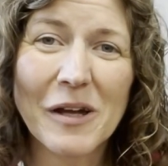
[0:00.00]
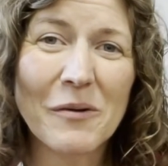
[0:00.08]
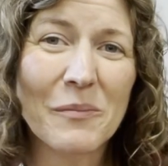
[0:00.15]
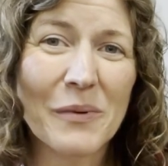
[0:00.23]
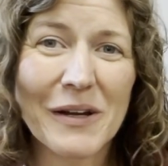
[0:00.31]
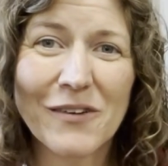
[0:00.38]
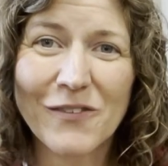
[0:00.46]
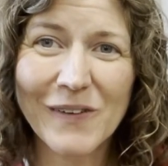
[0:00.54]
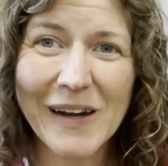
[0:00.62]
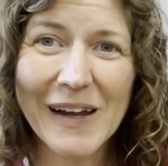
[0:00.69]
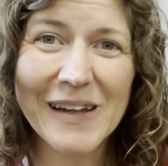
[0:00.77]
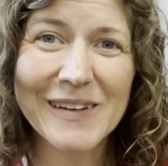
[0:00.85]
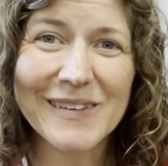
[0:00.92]
and bring a
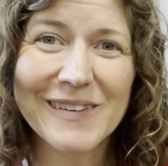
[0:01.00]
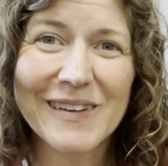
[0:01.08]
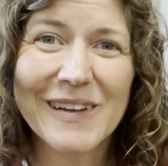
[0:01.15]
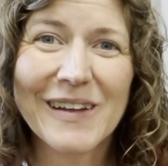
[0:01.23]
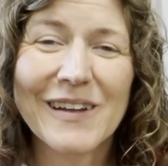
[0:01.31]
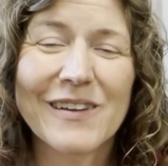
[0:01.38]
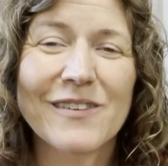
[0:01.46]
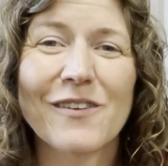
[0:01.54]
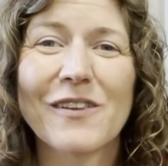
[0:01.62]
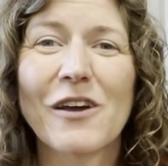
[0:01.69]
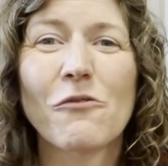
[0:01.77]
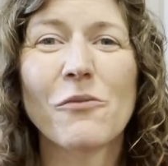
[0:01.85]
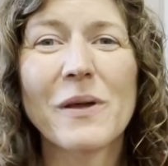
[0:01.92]
friend so
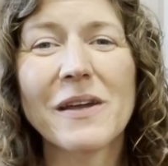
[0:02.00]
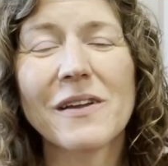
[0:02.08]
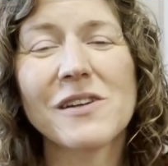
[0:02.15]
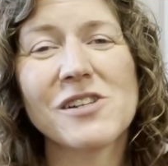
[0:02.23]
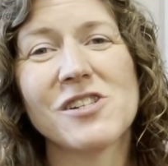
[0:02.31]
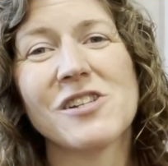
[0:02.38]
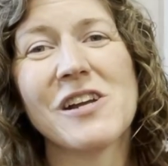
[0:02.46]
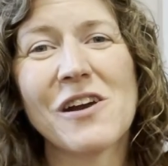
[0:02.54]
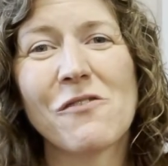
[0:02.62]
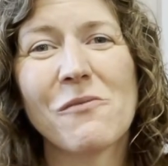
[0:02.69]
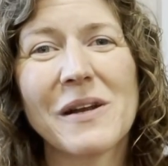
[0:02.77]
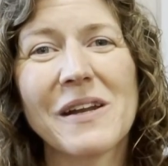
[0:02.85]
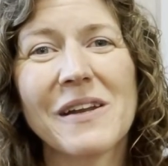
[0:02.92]
that we can share
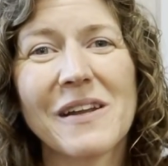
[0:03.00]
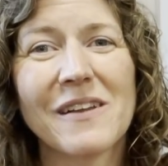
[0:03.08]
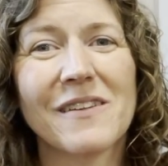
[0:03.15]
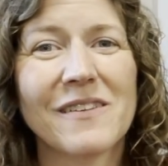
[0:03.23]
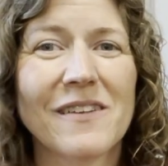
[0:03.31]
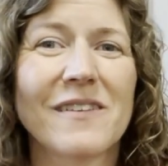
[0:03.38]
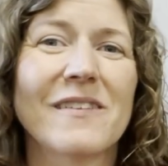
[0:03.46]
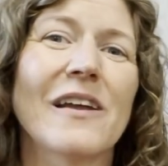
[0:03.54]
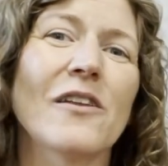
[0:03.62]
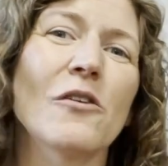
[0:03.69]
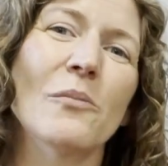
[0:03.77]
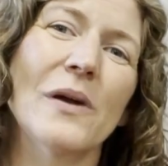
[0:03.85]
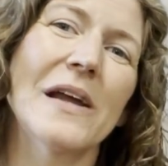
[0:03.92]
what it is to
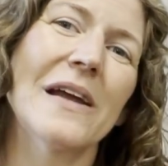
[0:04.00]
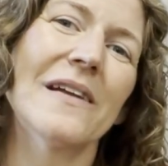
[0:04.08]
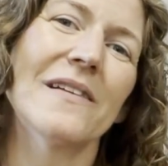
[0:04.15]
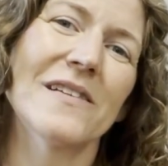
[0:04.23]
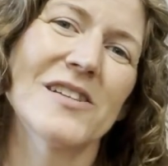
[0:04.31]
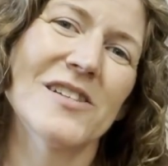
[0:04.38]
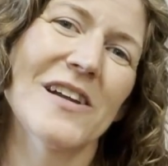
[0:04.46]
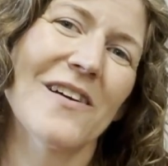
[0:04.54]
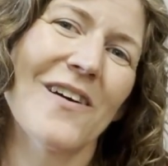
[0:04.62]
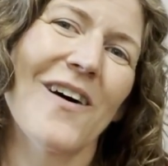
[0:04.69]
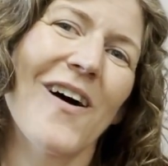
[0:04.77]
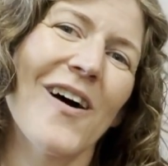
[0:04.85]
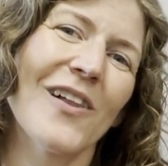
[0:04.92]
celebrate and to share
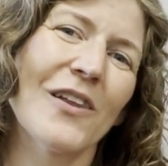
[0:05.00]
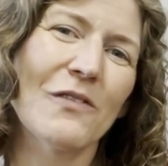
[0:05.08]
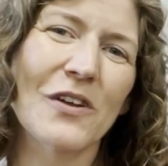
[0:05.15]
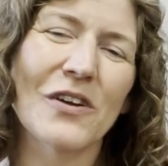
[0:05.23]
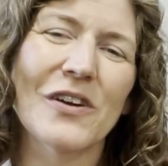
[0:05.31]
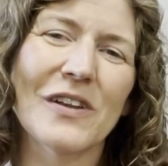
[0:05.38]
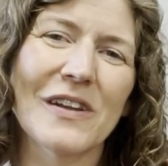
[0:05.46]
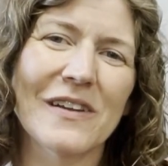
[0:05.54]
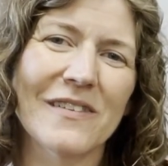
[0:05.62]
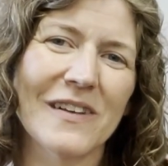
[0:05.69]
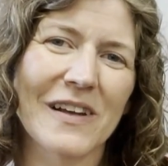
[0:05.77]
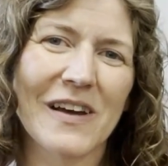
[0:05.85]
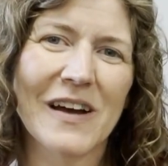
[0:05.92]
all of the goodness
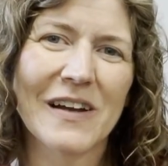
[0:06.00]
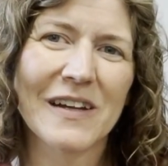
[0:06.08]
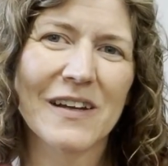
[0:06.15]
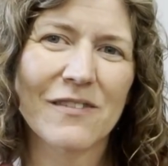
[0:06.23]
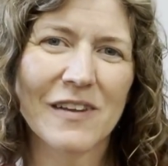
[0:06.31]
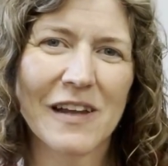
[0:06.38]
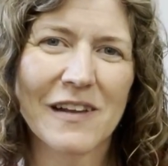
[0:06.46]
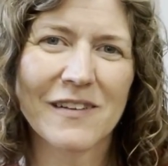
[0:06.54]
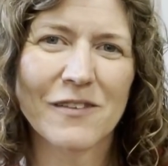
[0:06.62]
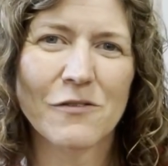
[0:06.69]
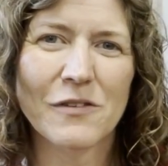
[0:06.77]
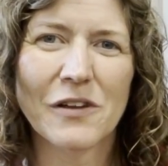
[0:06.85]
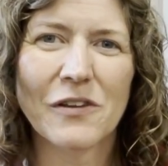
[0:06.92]
that God gives us
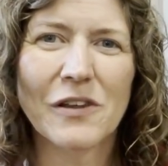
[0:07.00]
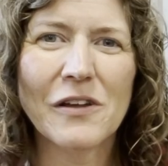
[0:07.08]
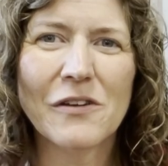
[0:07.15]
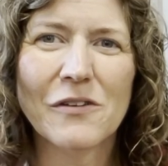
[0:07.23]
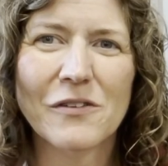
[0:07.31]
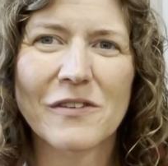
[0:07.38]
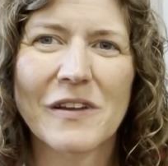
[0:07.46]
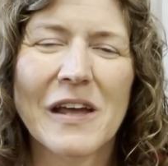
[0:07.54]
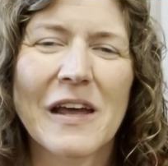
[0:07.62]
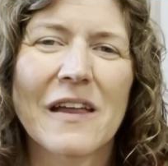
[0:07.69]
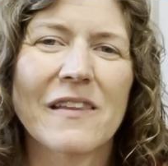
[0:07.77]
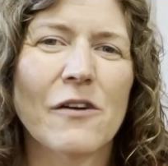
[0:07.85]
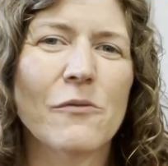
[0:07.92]
through the clothes
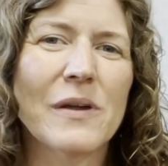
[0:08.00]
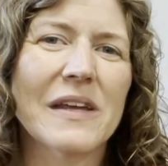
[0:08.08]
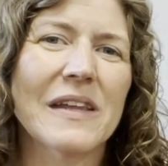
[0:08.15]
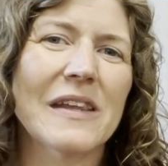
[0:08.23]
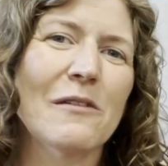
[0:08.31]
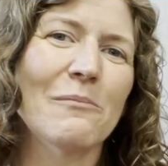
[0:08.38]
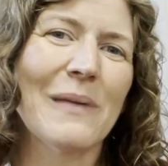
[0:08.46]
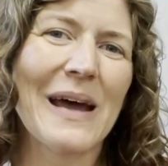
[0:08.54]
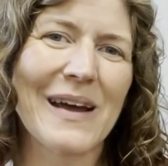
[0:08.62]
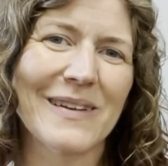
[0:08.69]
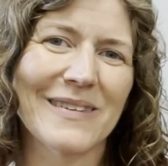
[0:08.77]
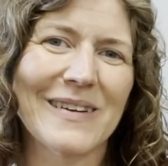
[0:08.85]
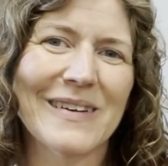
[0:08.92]
that we can then
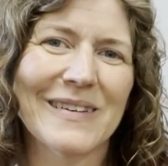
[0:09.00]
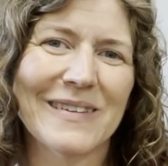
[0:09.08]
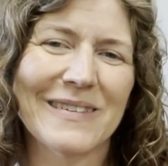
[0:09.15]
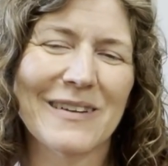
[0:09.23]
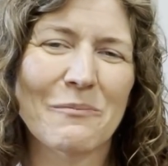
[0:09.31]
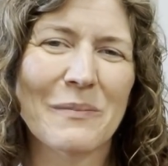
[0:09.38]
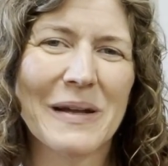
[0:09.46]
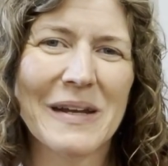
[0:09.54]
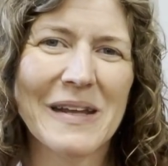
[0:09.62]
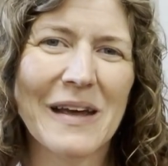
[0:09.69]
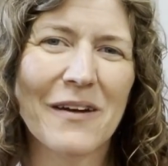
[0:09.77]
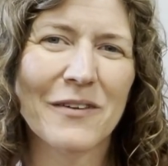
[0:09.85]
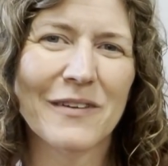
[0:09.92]
pass on to somebody
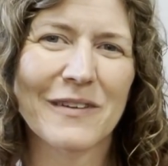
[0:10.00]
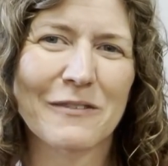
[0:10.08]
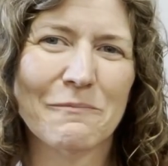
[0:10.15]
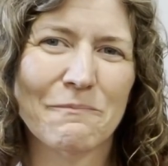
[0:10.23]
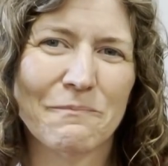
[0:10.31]
else.